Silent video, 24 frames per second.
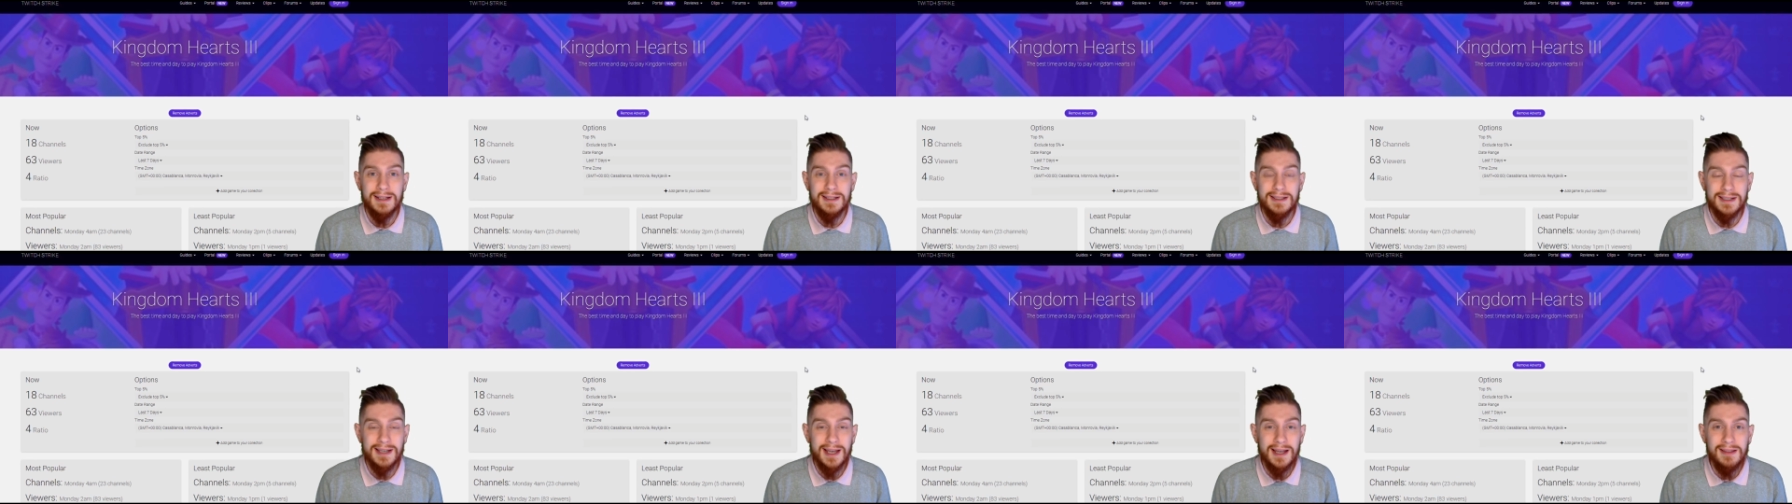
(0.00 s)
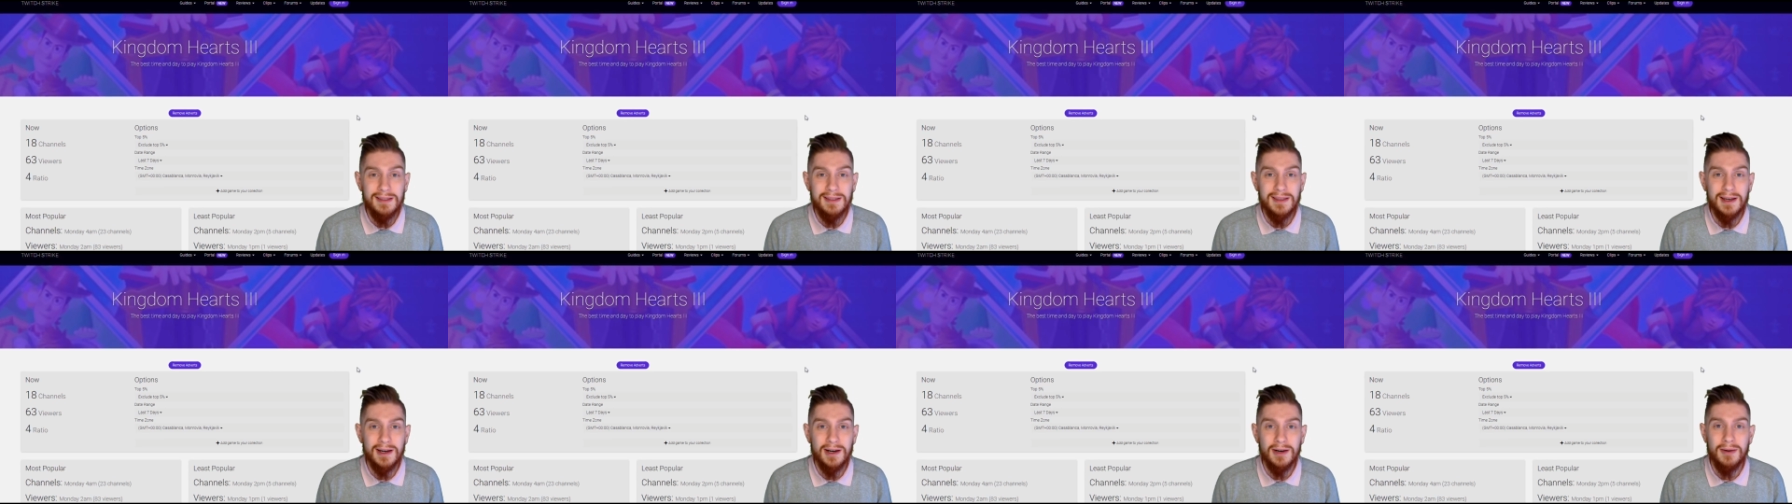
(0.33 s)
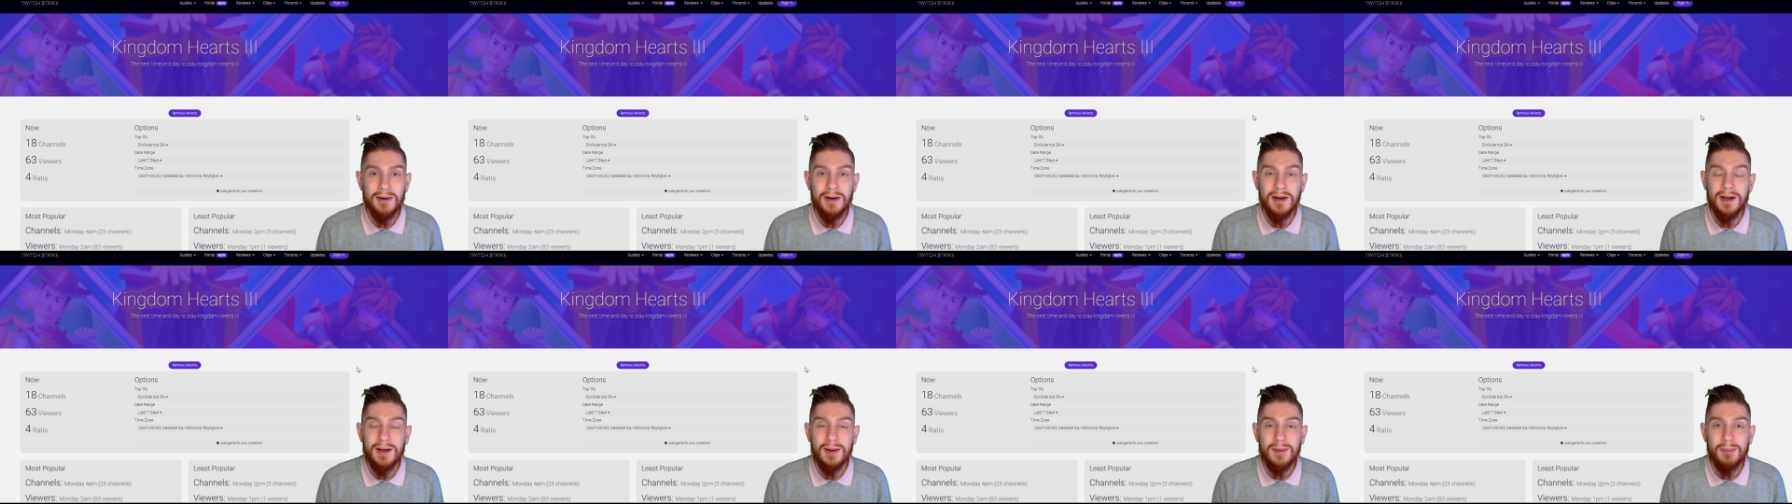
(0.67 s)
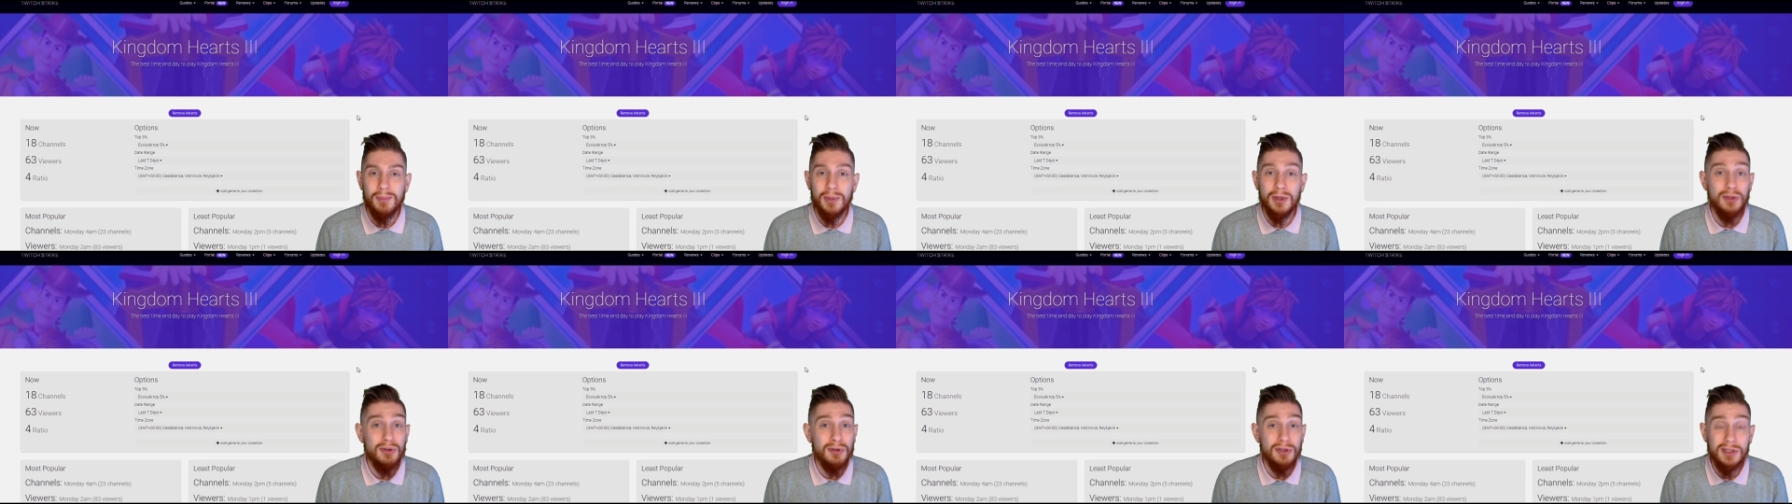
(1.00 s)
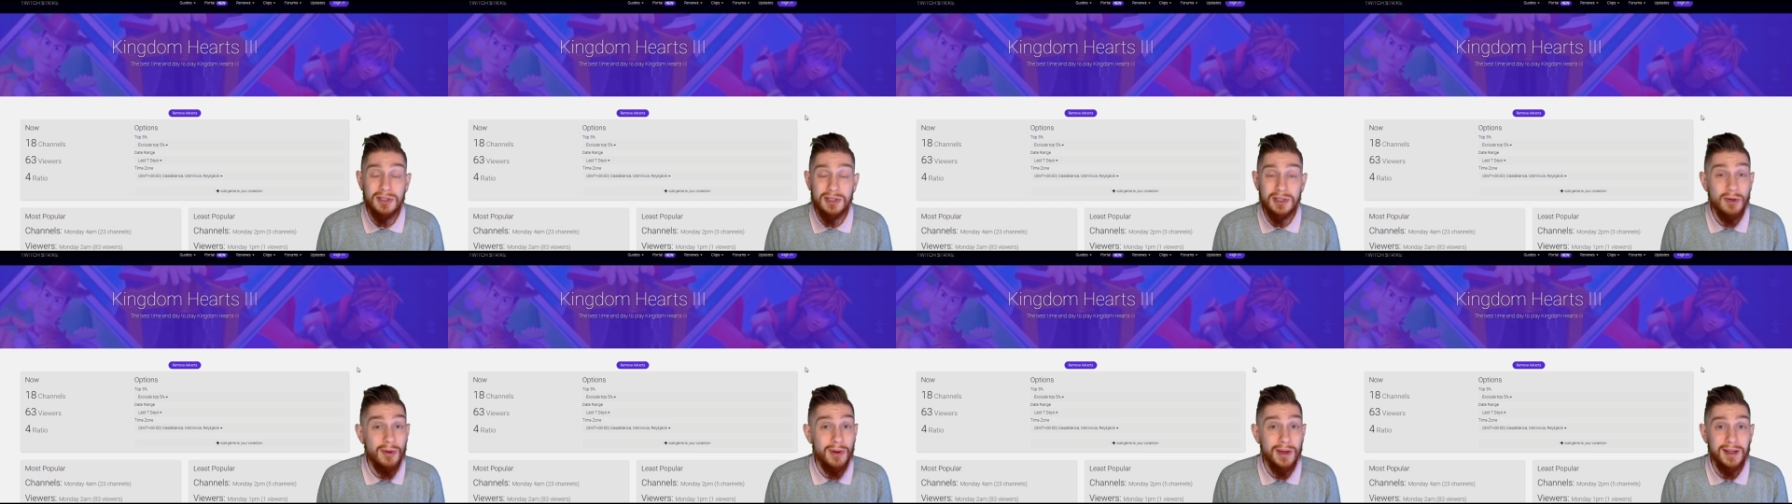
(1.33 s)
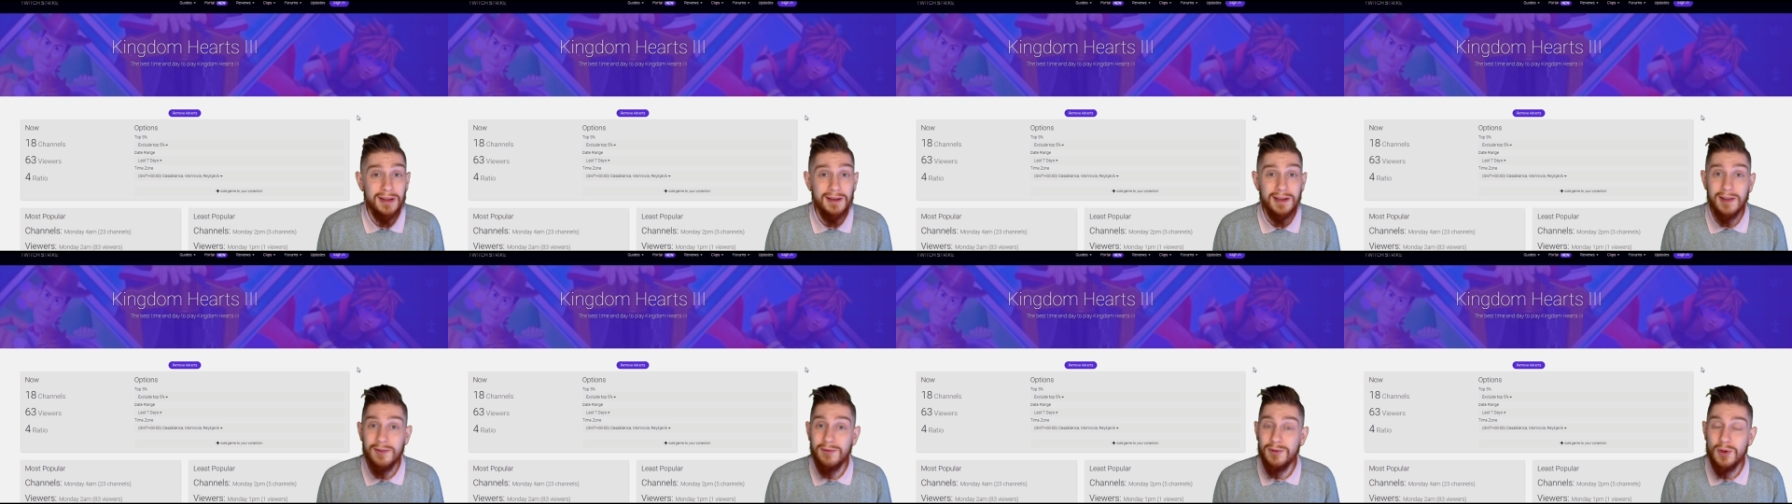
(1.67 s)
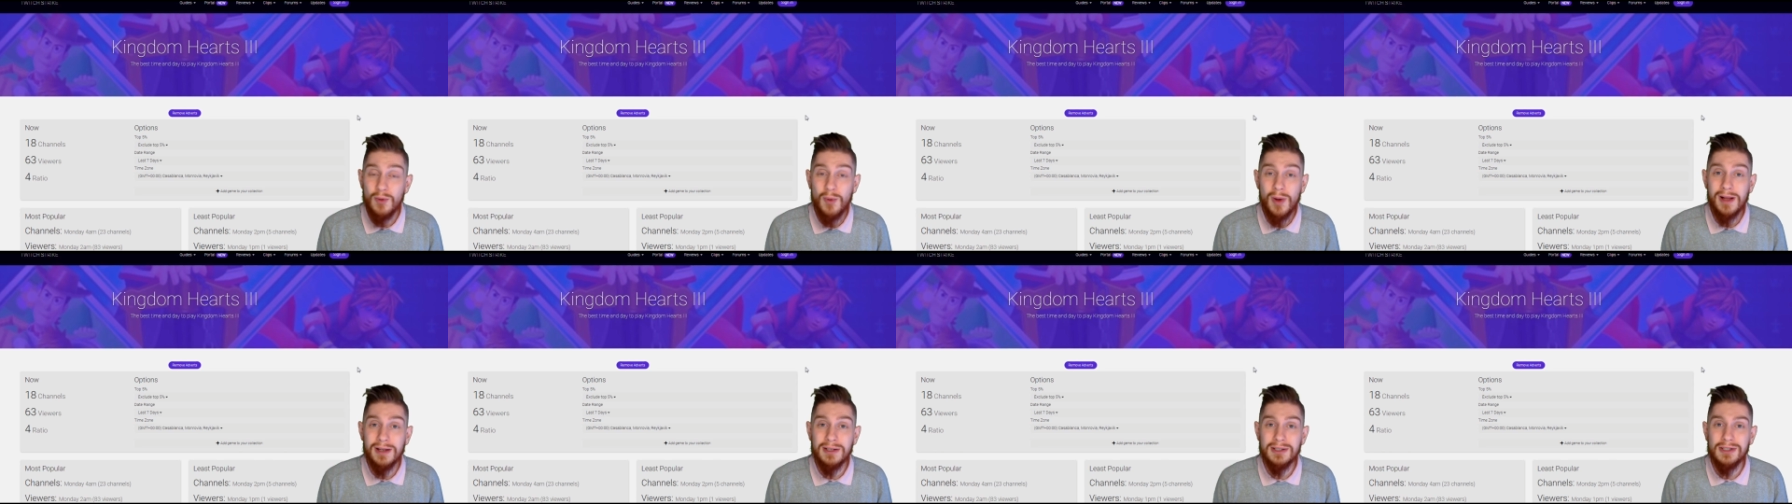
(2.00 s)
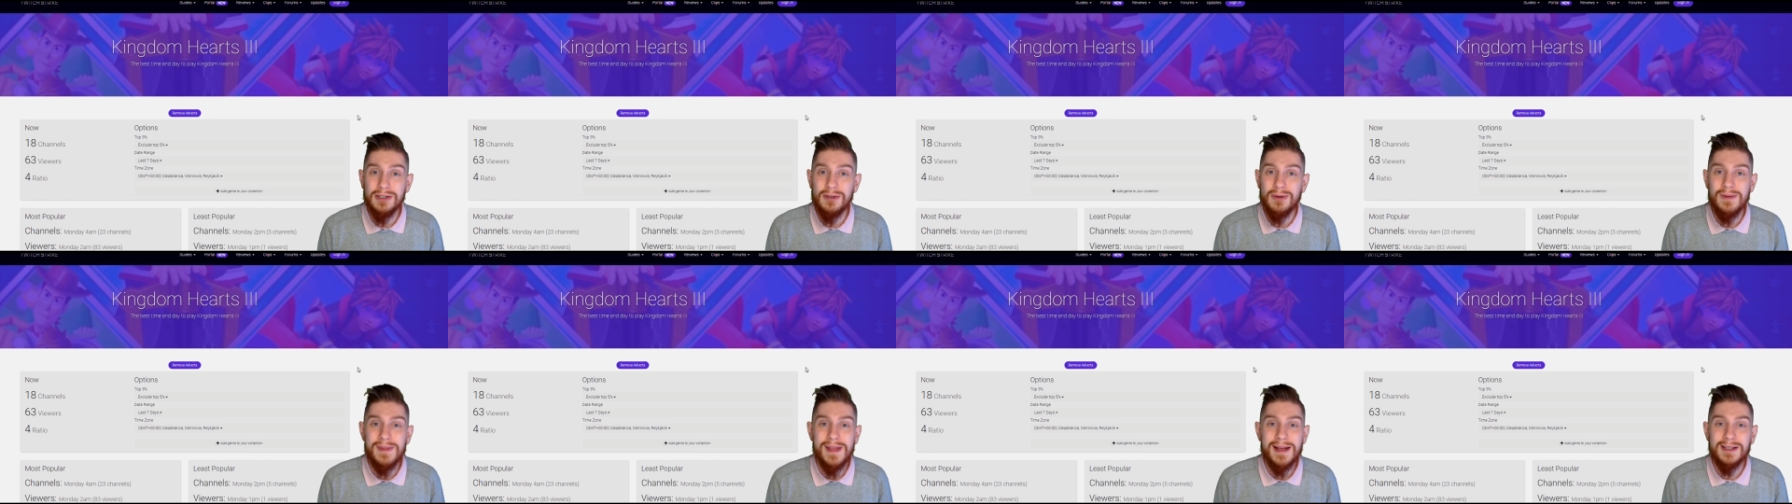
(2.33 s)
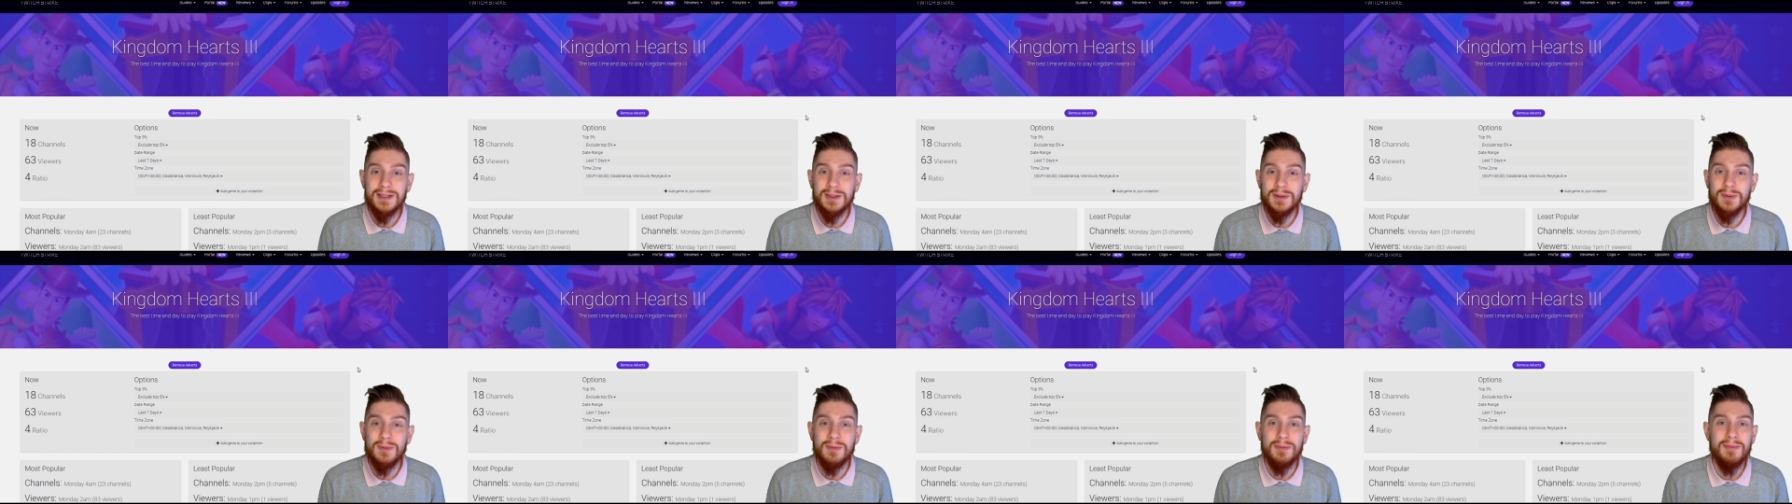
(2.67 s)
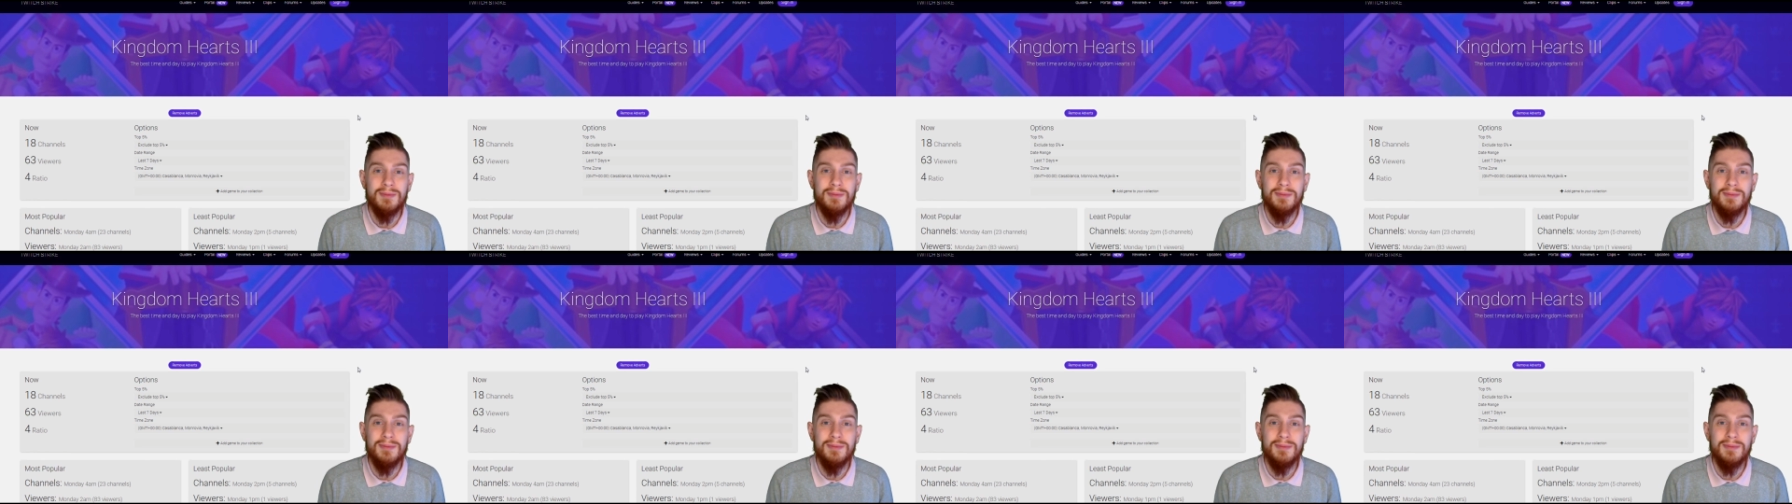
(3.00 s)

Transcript: to get there, but you could do it if you want to, and that's